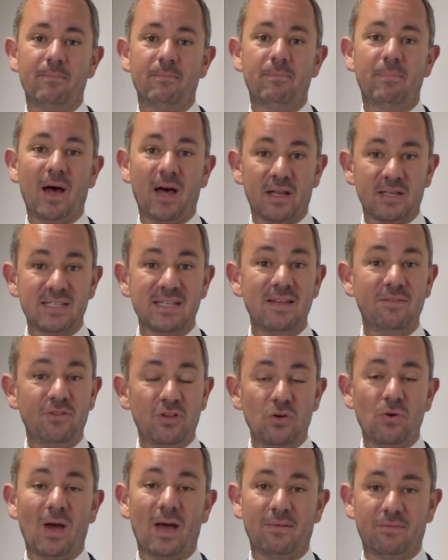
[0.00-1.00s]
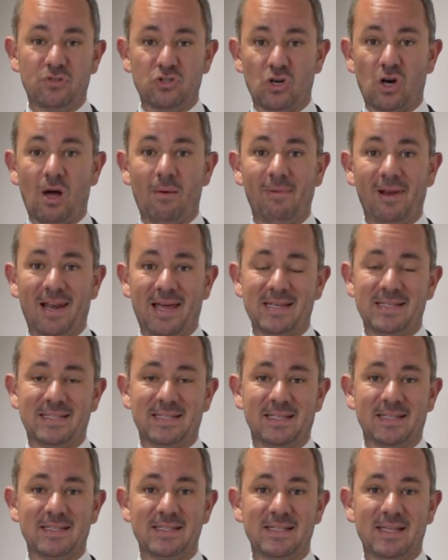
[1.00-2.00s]
But if you have drama
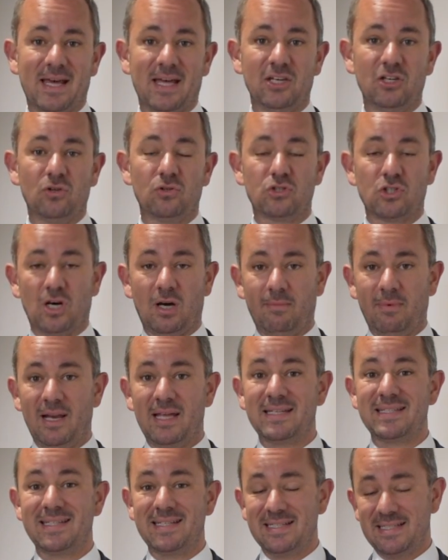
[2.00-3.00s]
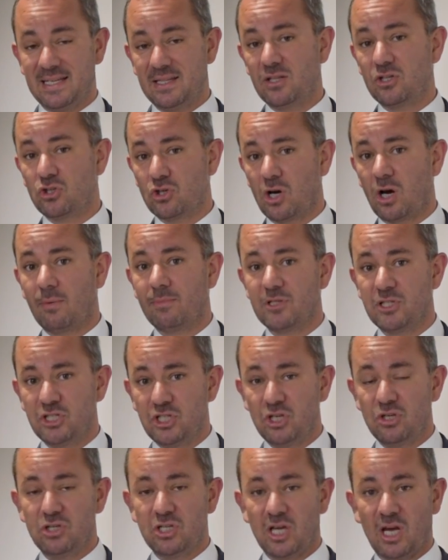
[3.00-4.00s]
lessons and your drama lesson is in the drama
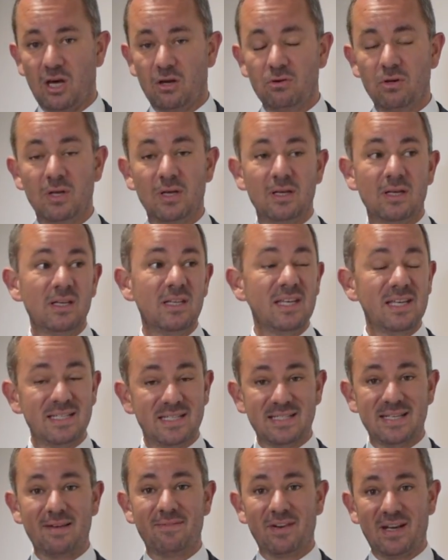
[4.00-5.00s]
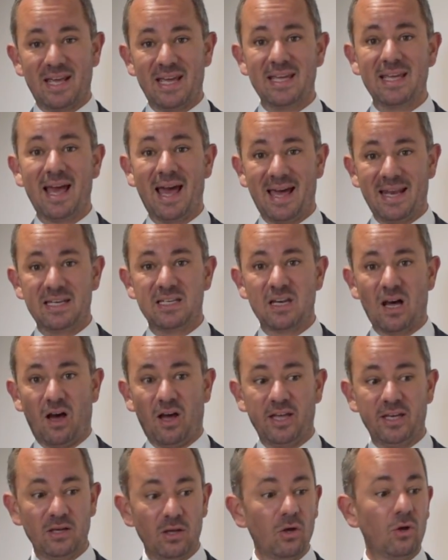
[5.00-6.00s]
studio, years 7, 8 and
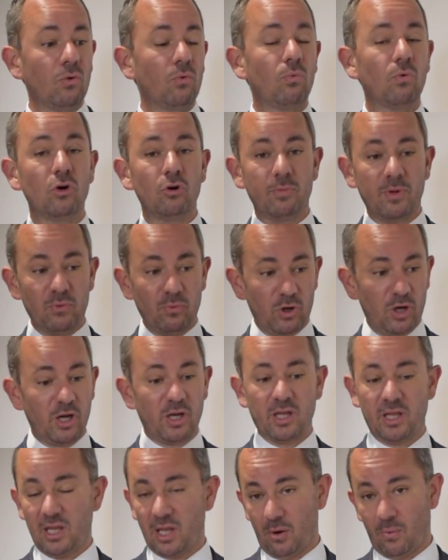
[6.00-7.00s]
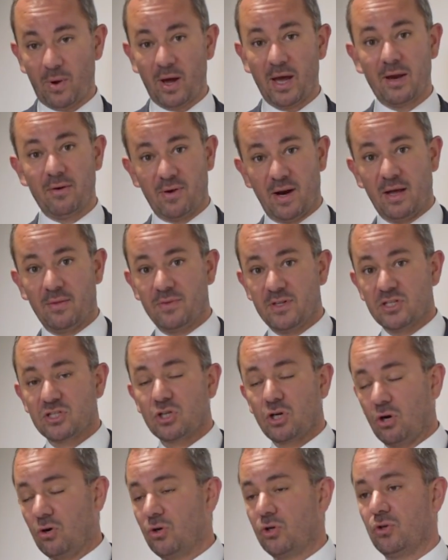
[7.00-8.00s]
9 will be working their way around this
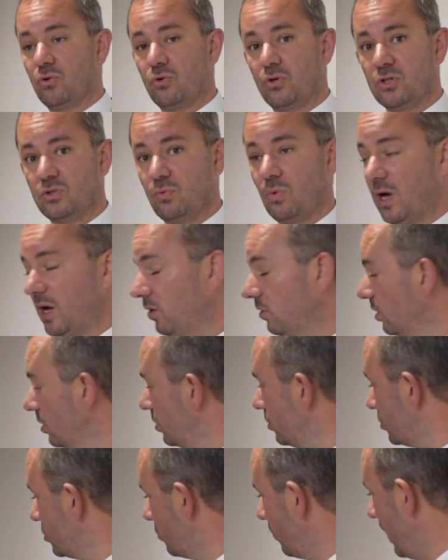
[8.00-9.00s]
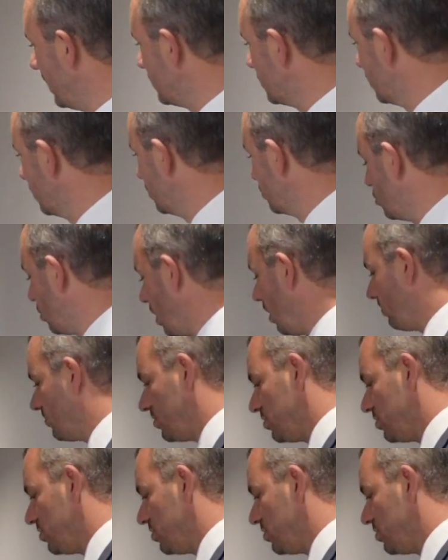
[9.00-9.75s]
corridor as well to enter the drama